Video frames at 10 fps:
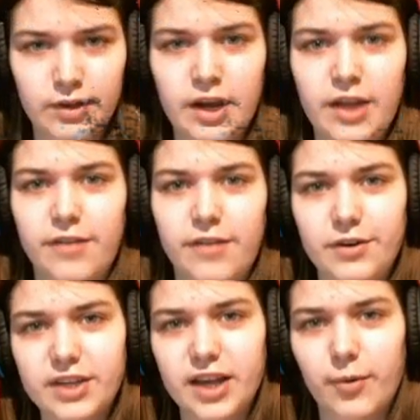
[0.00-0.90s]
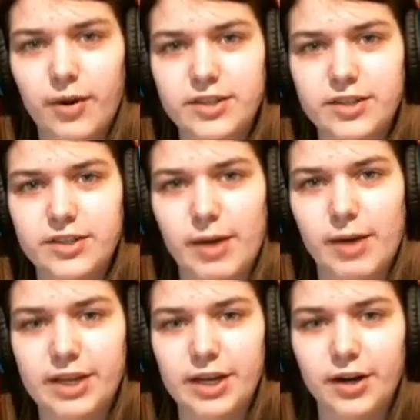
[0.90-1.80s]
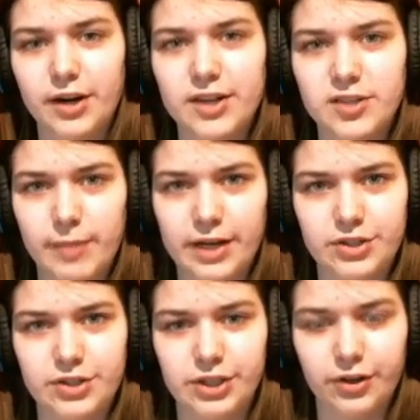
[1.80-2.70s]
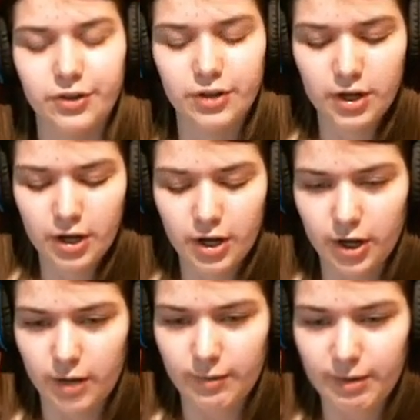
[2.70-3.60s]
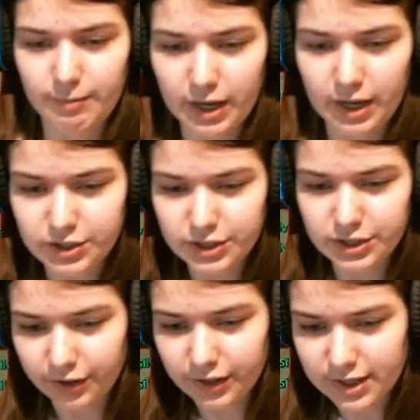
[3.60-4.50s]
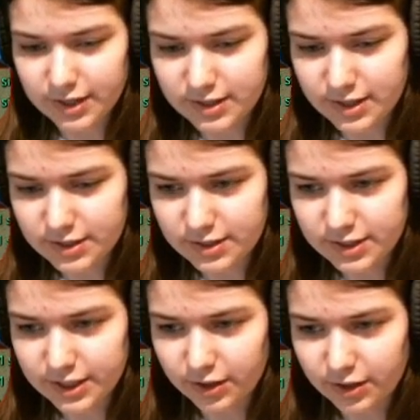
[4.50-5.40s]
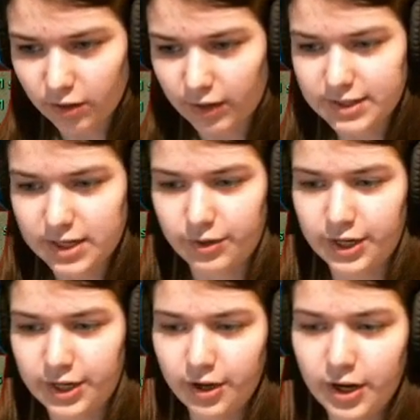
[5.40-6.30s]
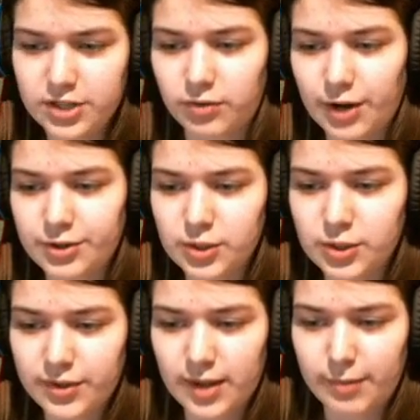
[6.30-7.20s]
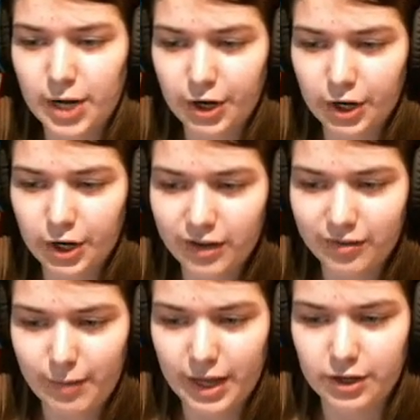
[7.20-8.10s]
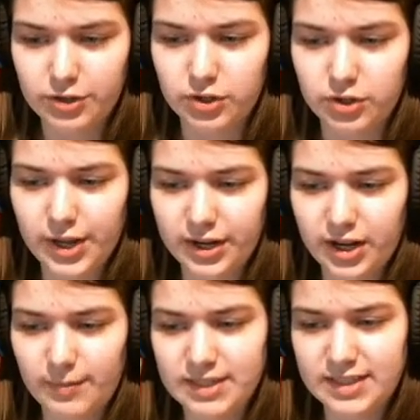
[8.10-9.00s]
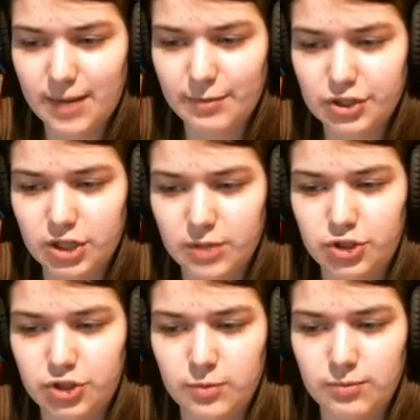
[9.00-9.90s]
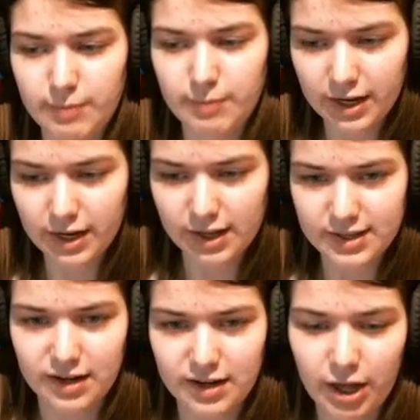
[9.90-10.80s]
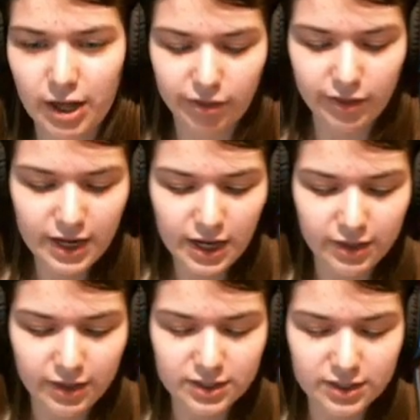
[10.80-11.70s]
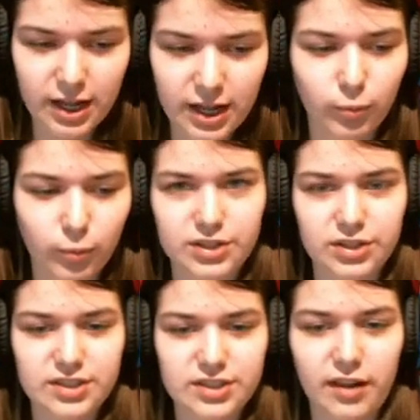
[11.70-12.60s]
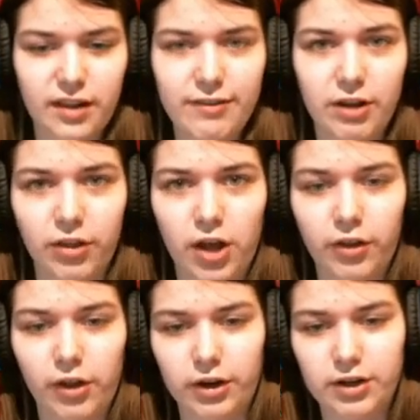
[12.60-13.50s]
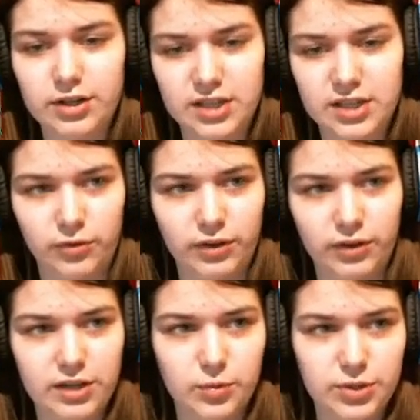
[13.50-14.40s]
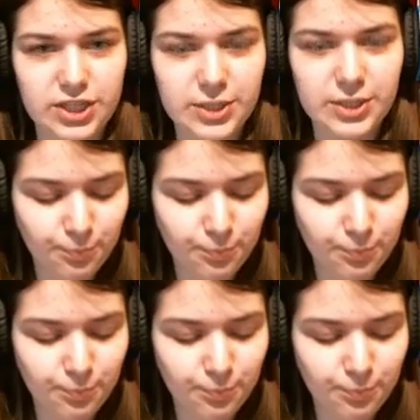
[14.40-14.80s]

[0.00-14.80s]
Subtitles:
The first thing I want to talk about here is Mana Shield. Mana Shield is this skill right down here. It surrounds you with a barrier of mana, so incoming damage consumes mana instead of health. This is going to help wizards stay alive a lot longer since we're really squishy.